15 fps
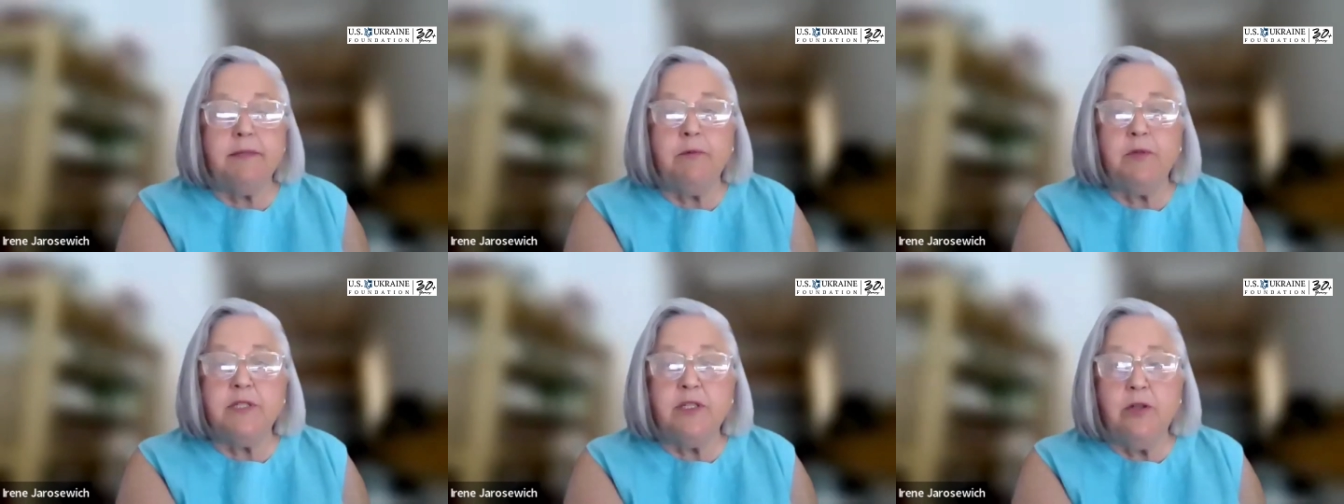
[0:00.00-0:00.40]

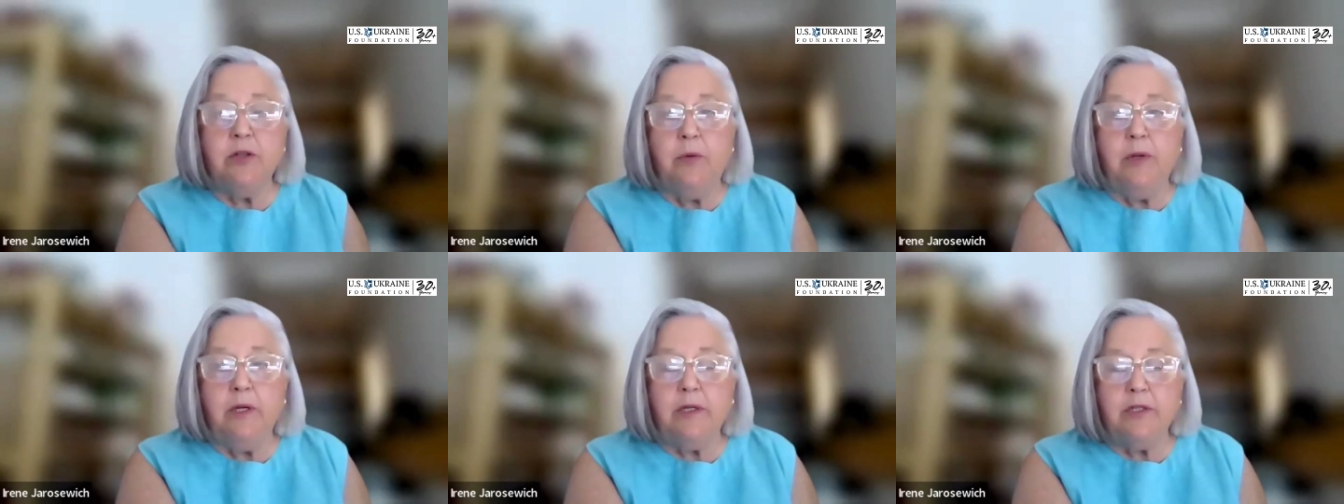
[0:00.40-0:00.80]
was so
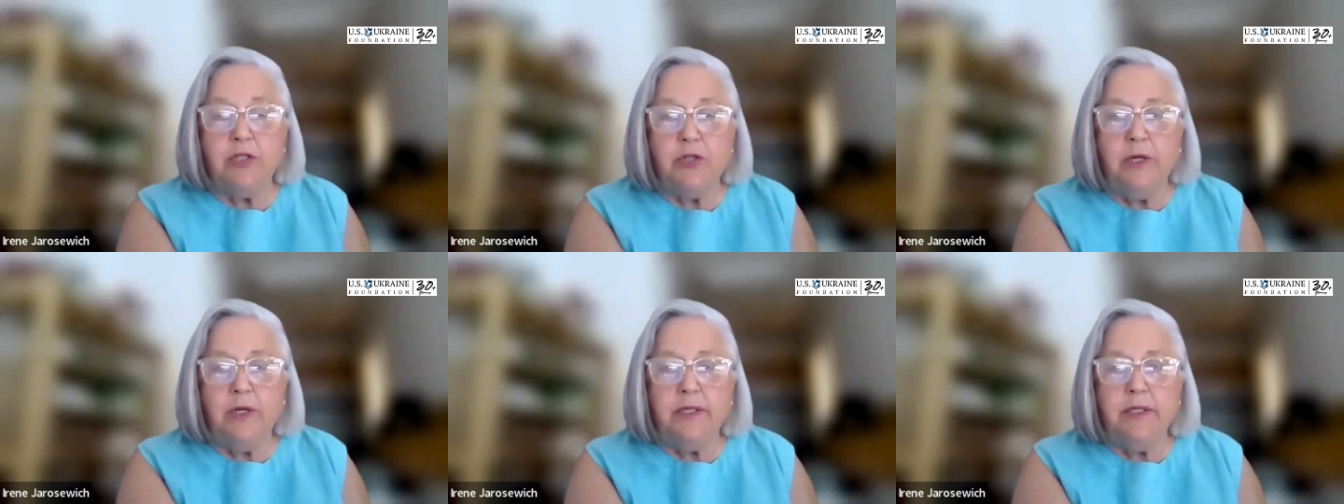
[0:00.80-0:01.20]
well
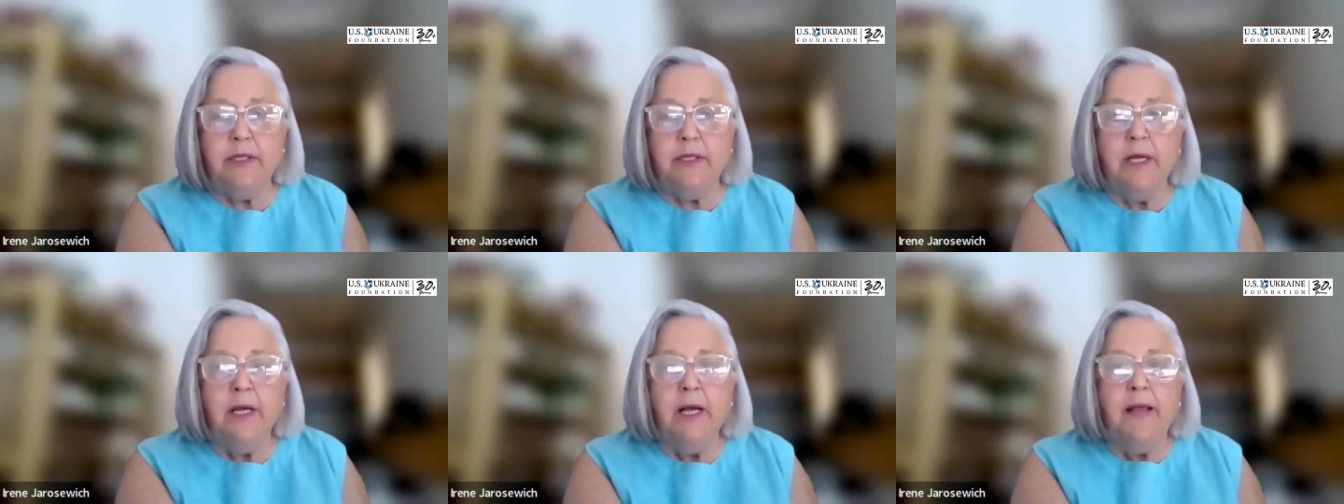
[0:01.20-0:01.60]

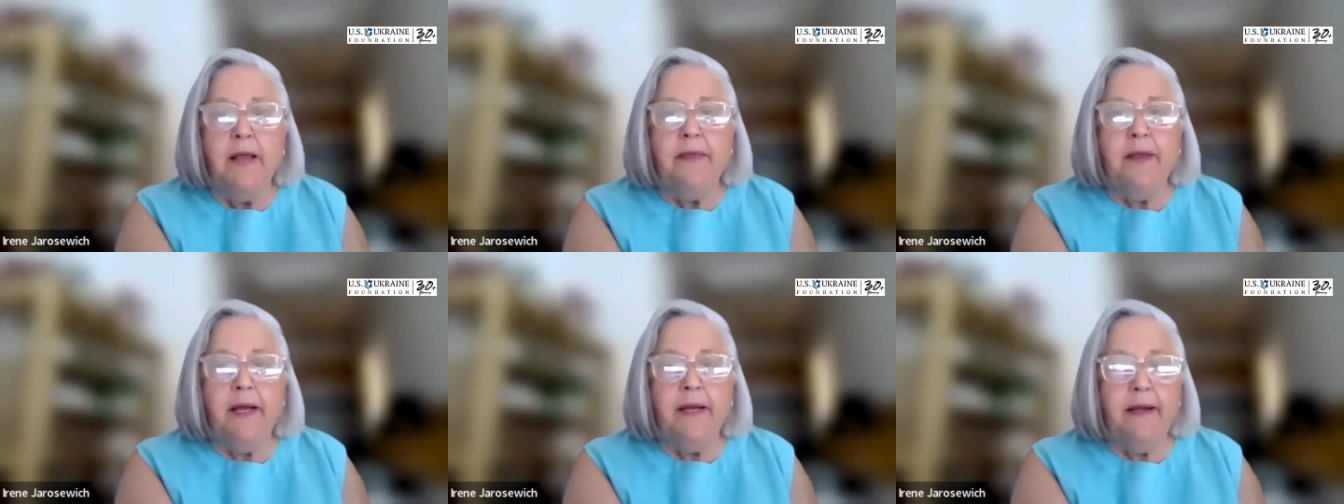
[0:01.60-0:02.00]
constructed
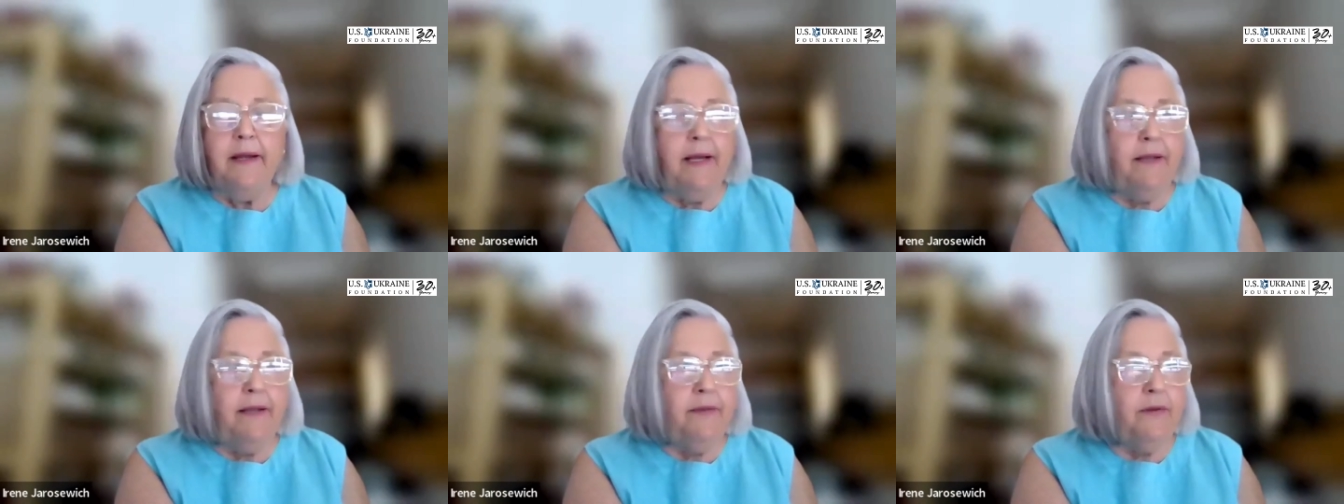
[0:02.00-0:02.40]
that
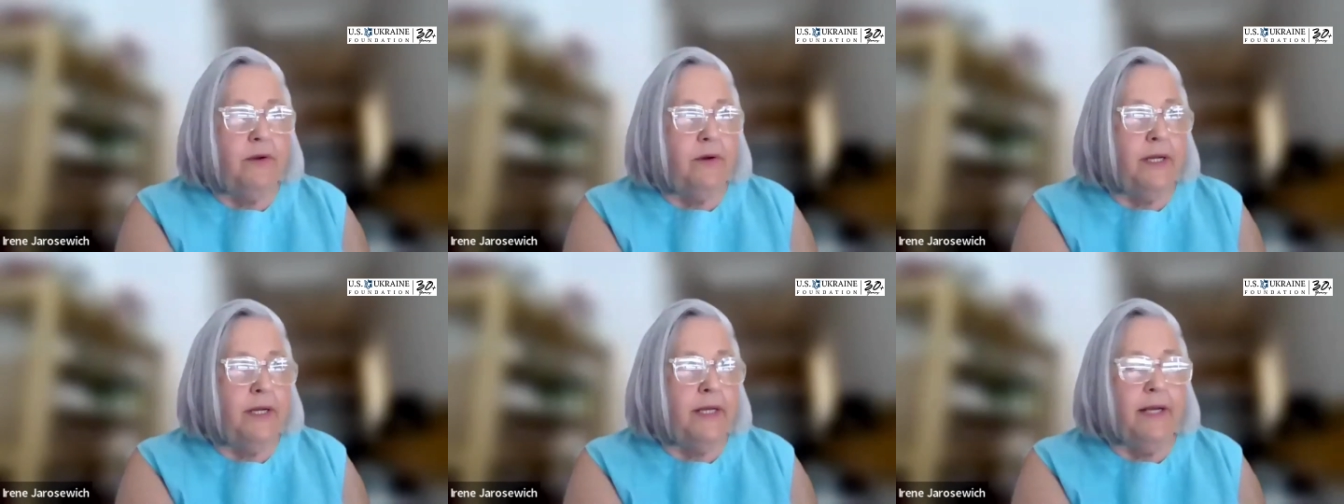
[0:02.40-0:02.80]

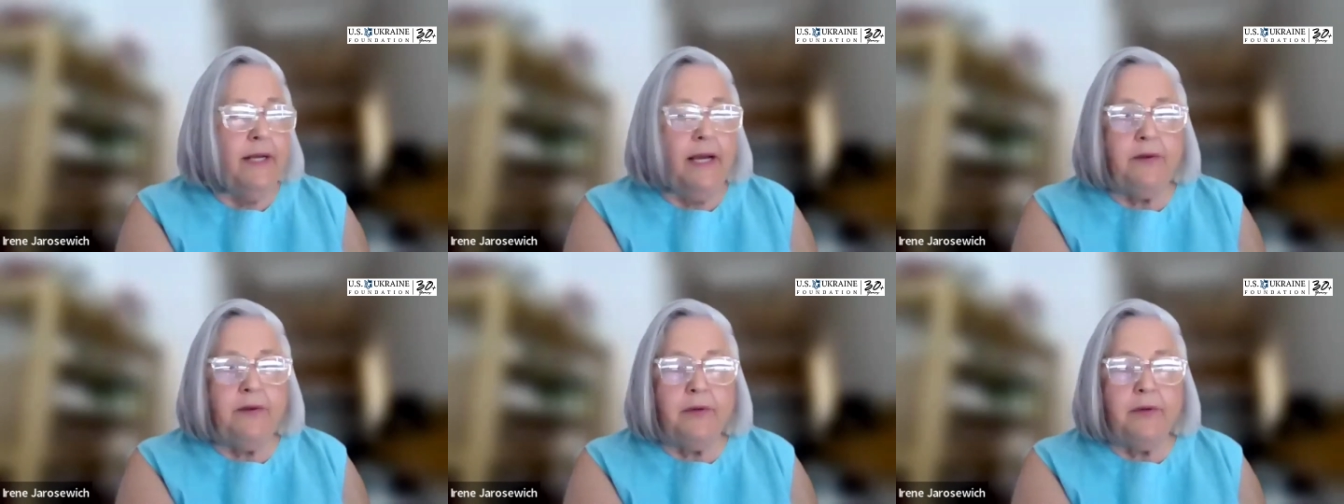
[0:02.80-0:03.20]
it can
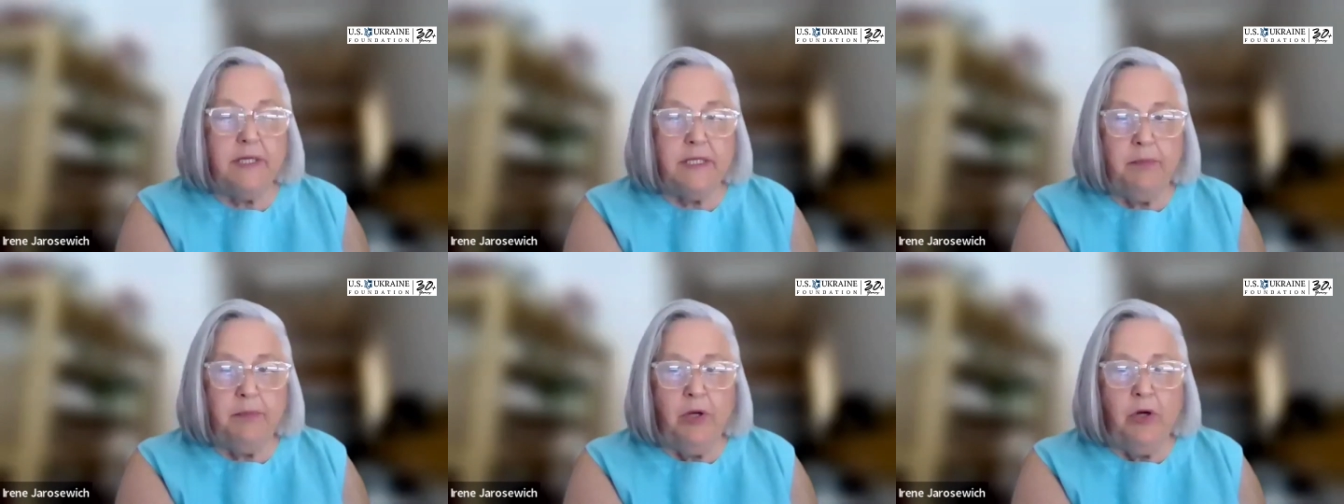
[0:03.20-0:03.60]
neither
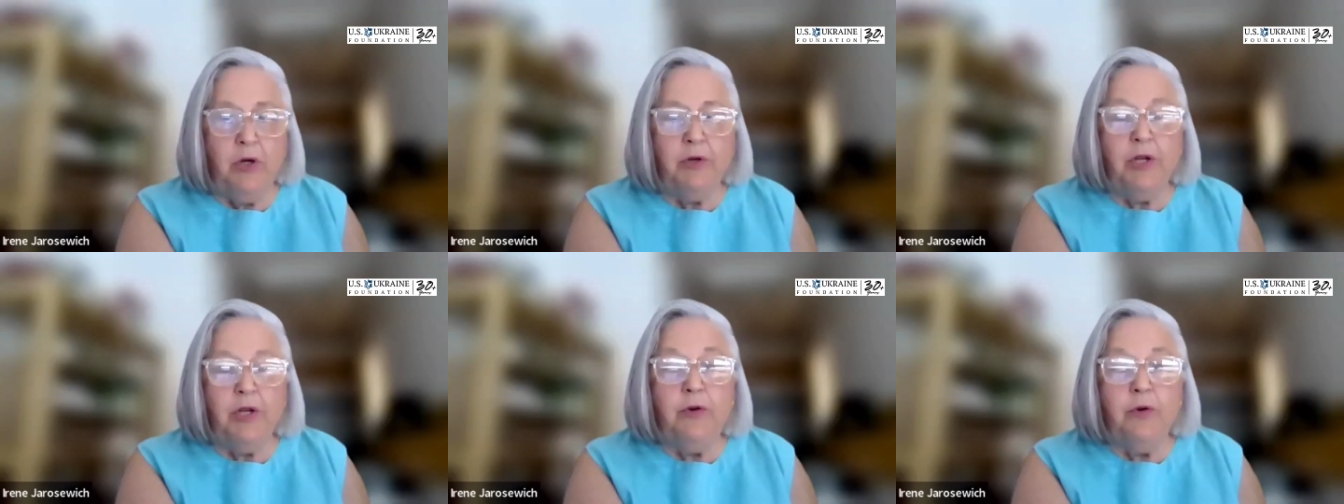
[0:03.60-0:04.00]

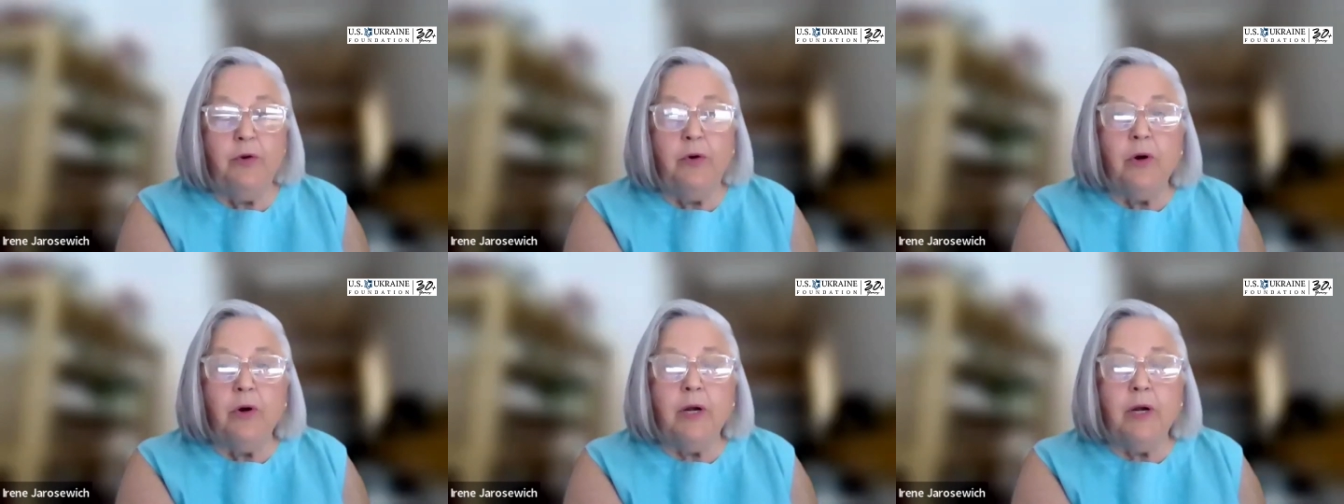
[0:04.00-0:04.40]
explode
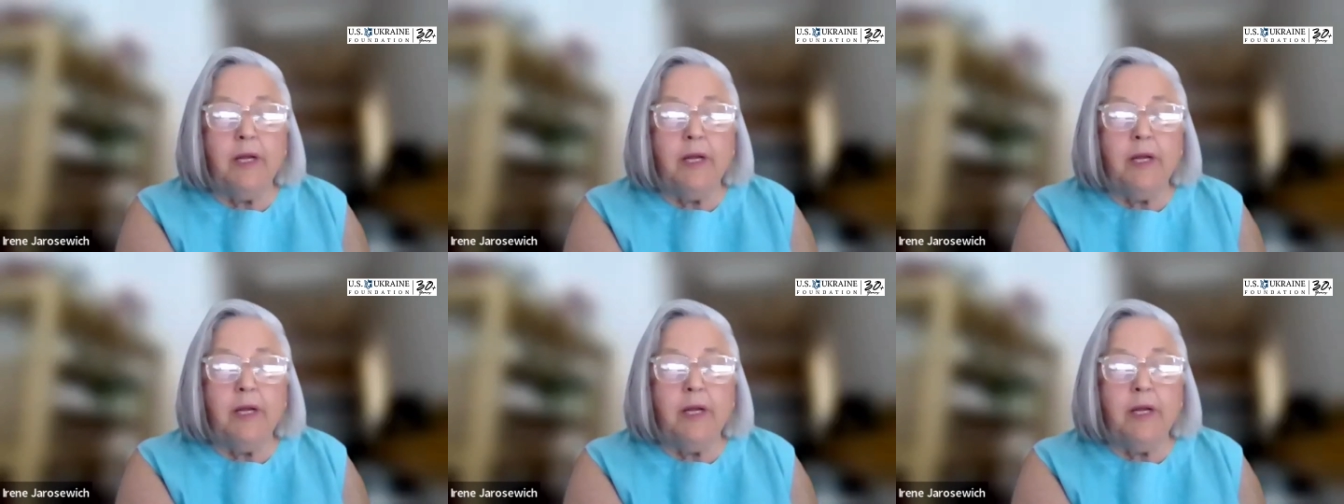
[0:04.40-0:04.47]
nor